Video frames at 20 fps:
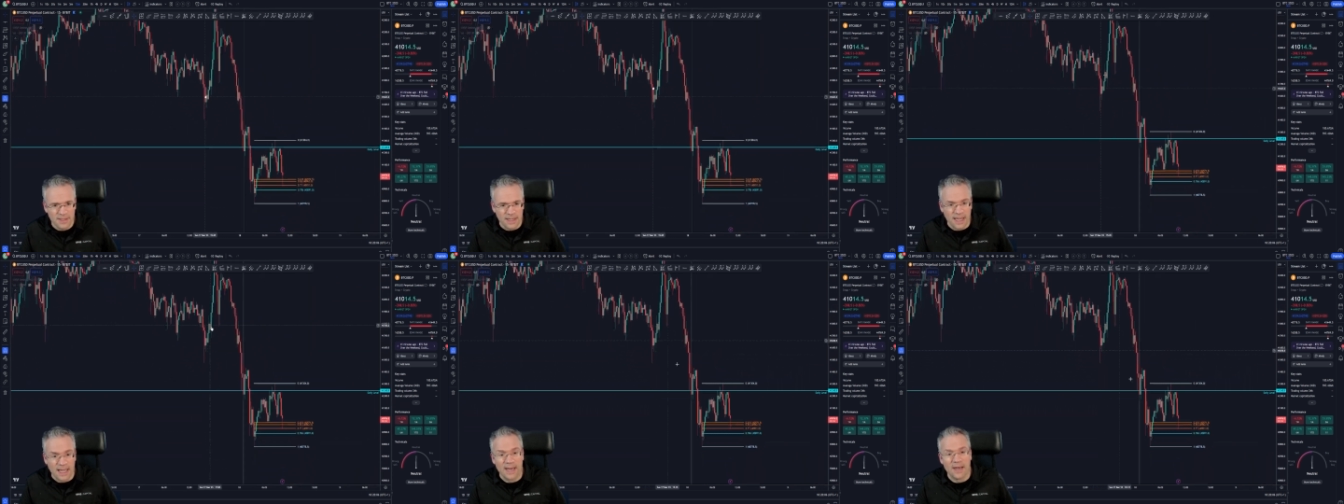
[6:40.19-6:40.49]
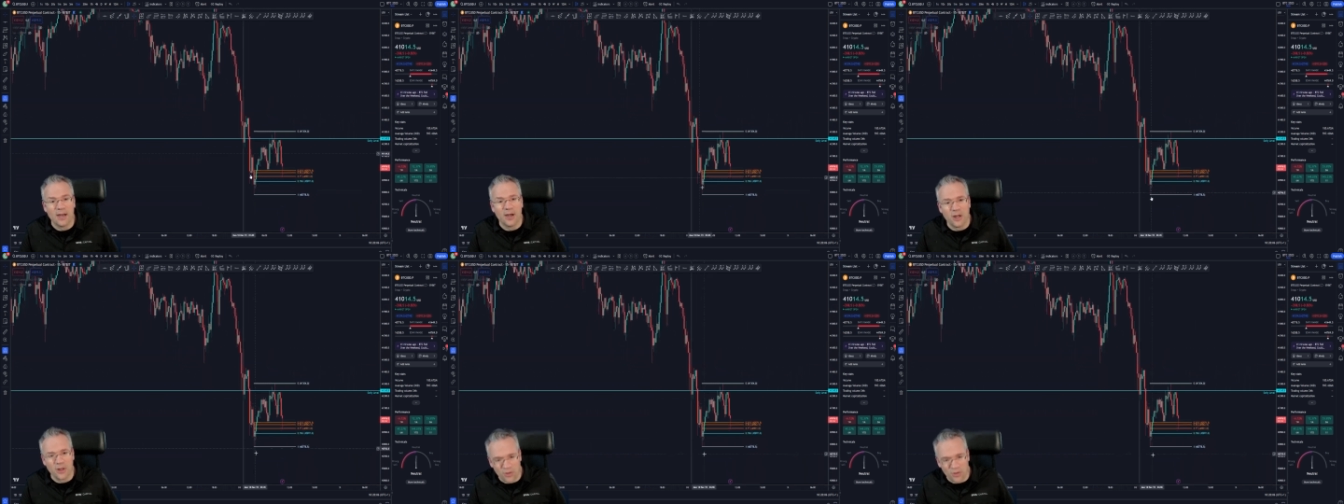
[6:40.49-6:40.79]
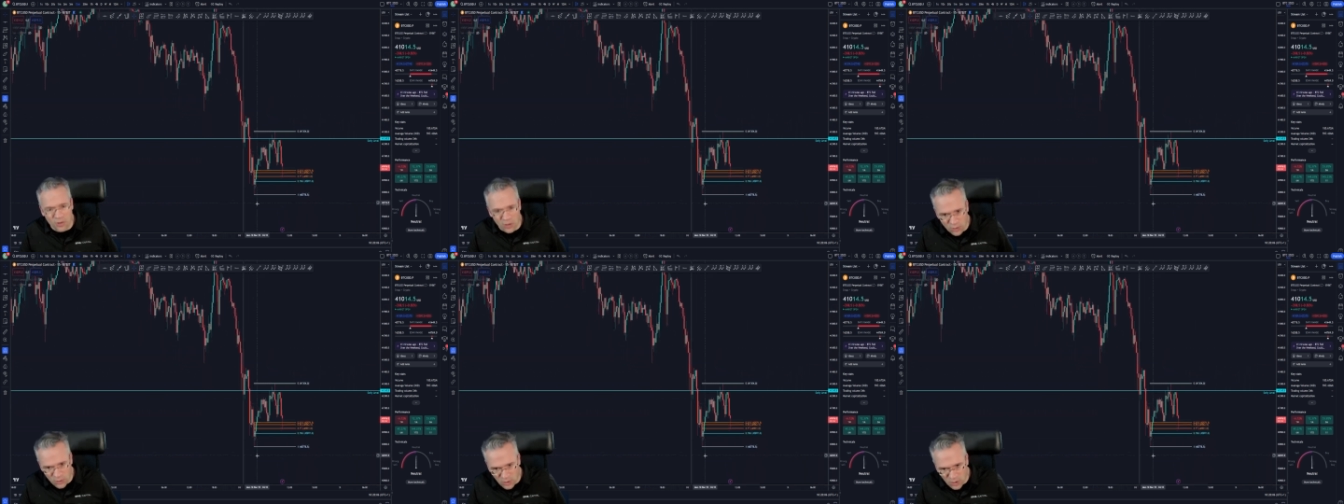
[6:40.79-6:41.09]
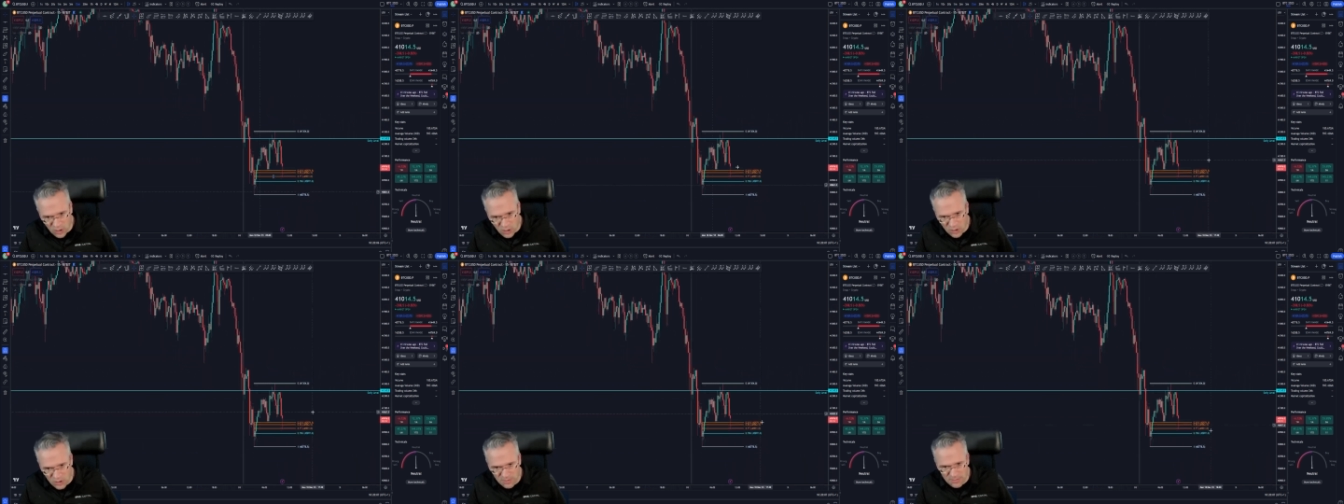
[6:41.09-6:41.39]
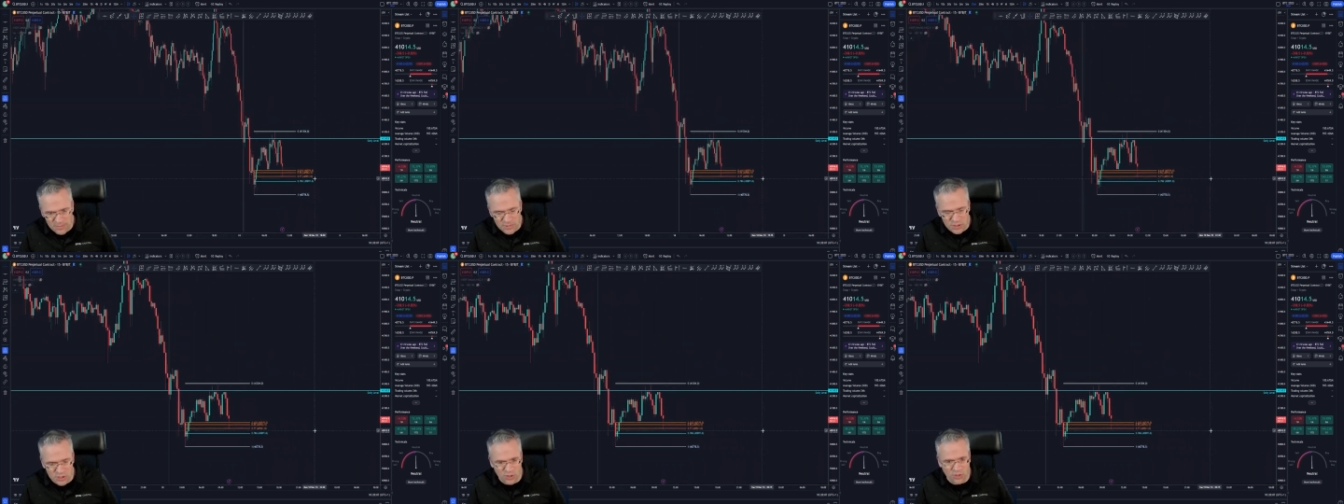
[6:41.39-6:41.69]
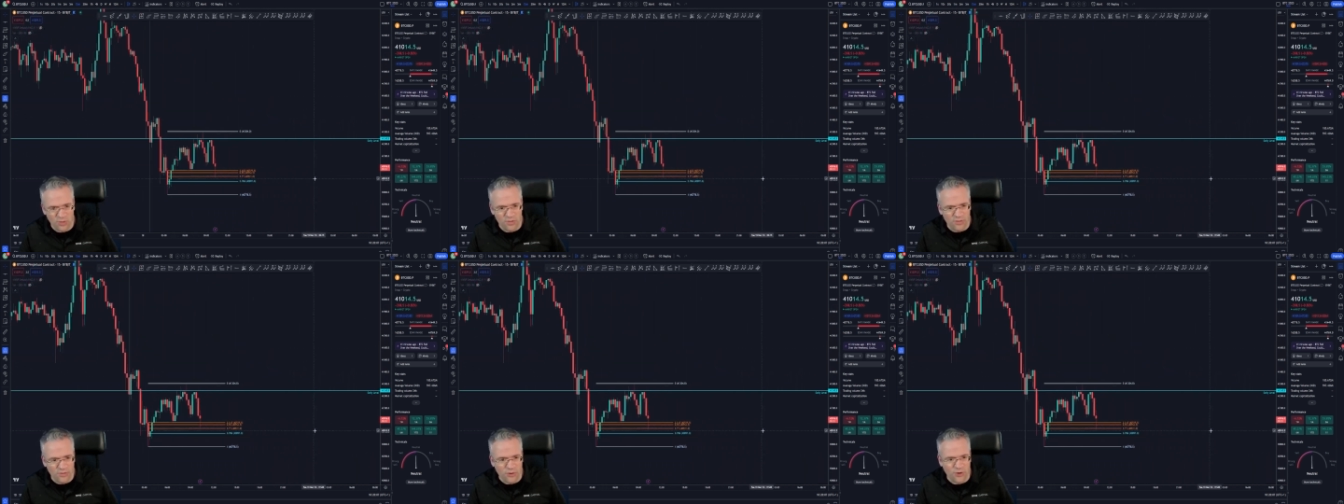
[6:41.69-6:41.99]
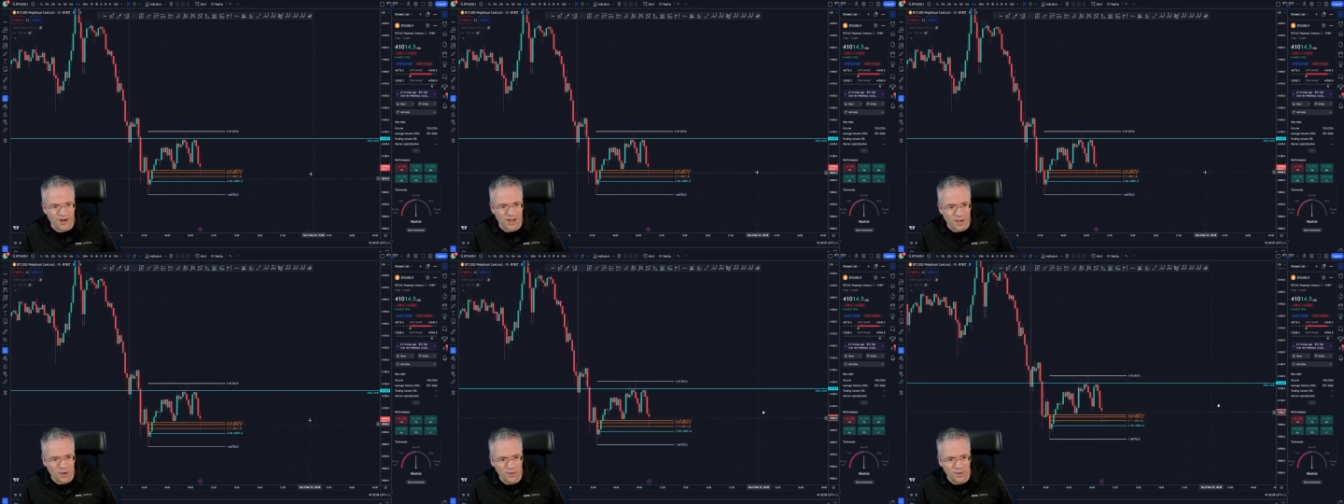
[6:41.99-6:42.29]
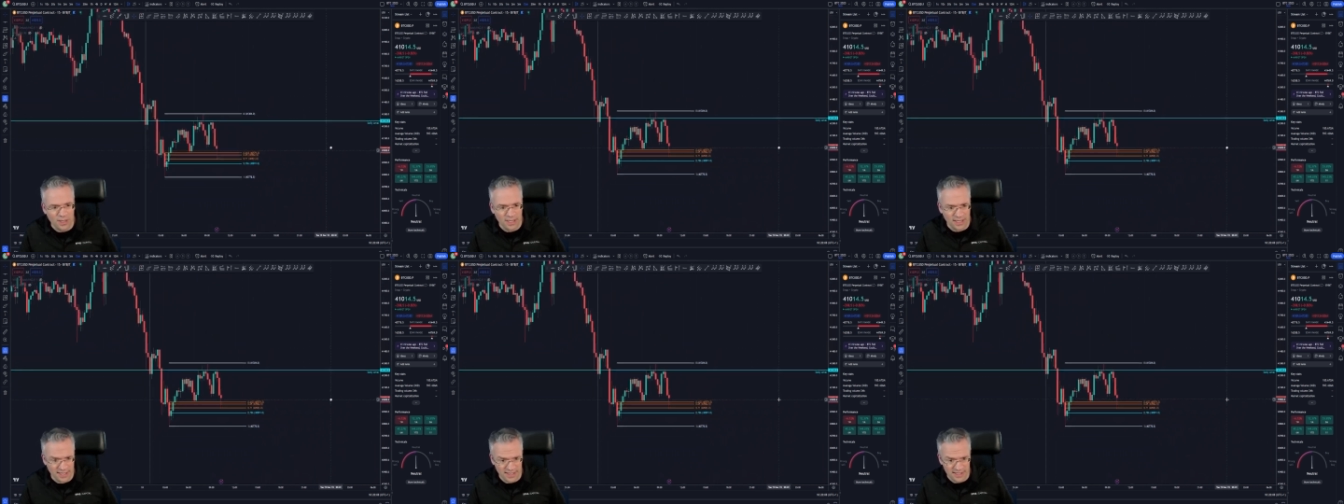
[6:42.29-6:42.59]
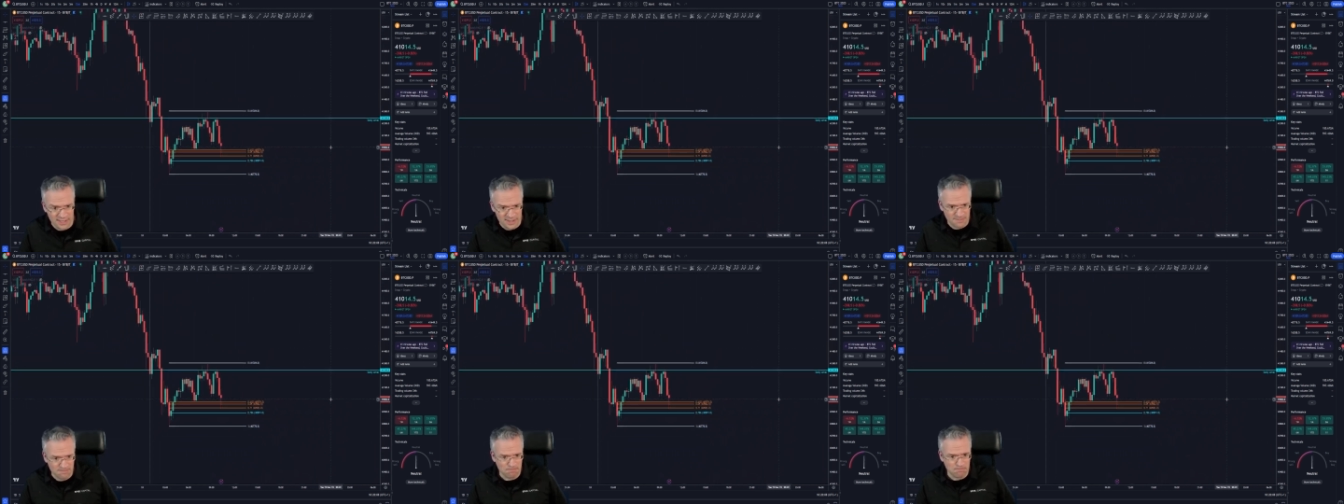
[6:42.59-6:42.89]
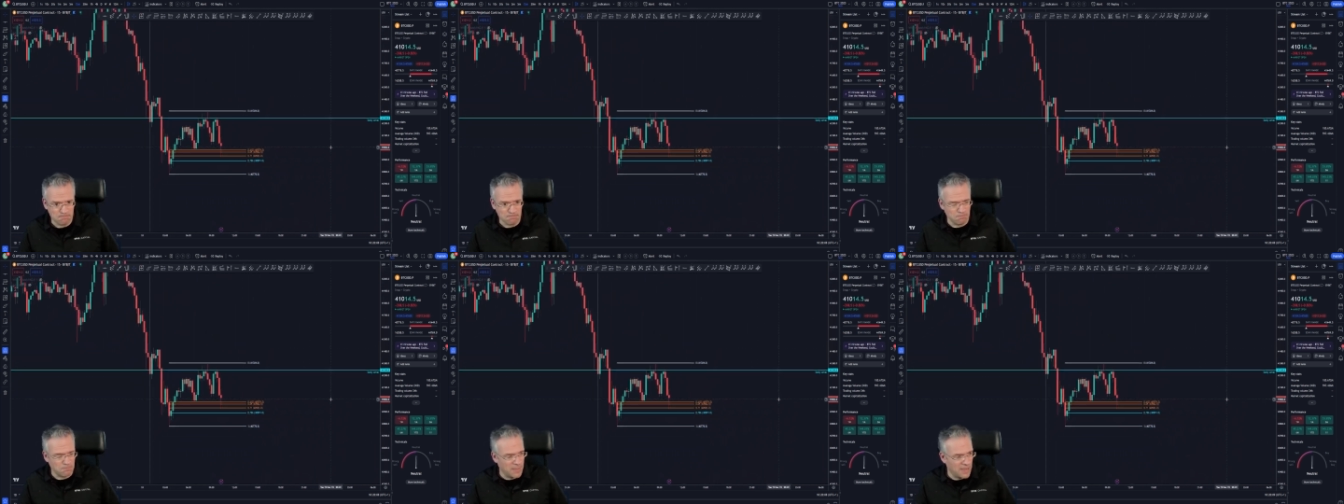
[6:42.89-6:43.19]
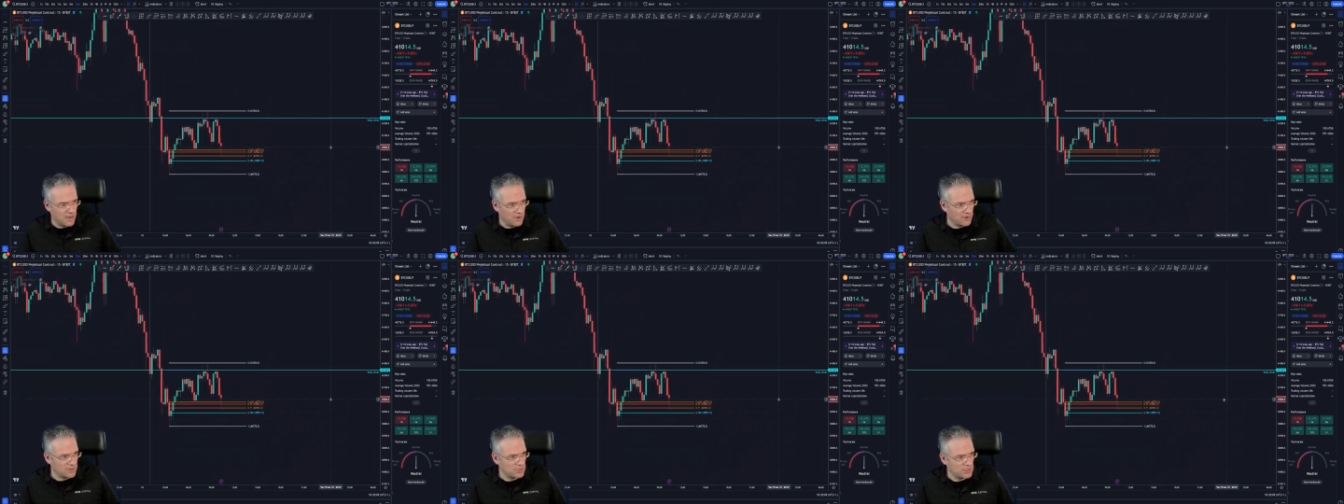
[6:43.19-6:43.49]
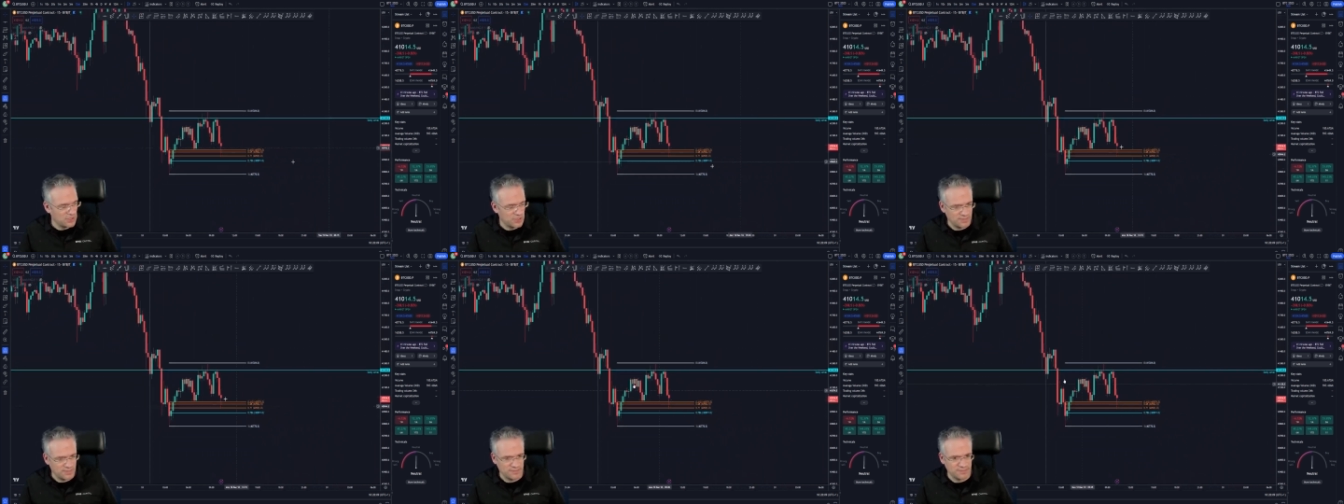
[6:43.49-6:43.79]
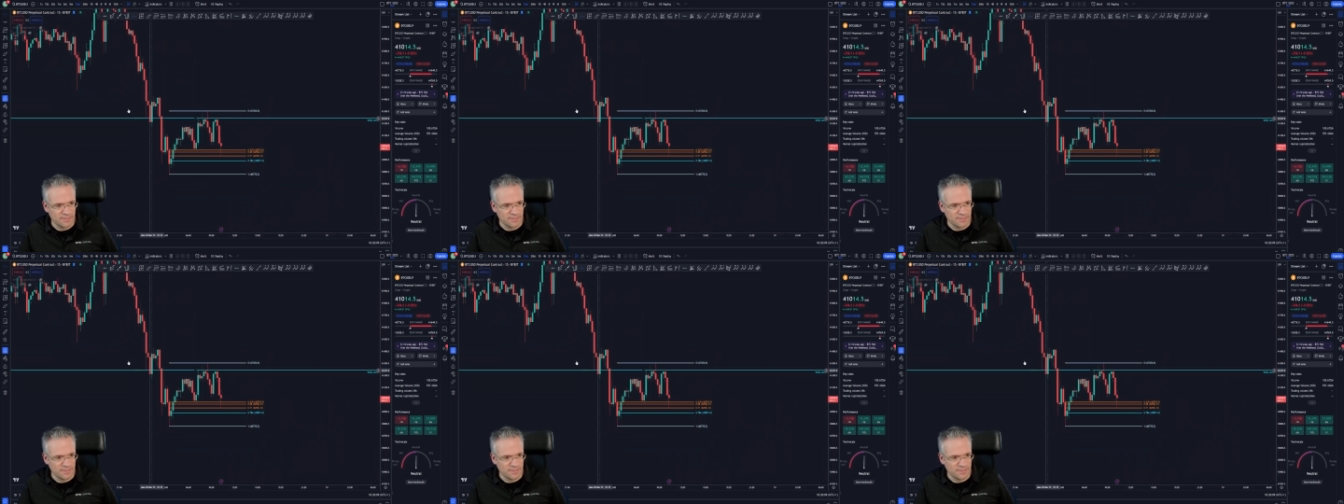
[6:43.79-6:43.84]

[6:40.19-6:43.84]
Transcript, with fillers: And another lower low. So for now, it is bearish.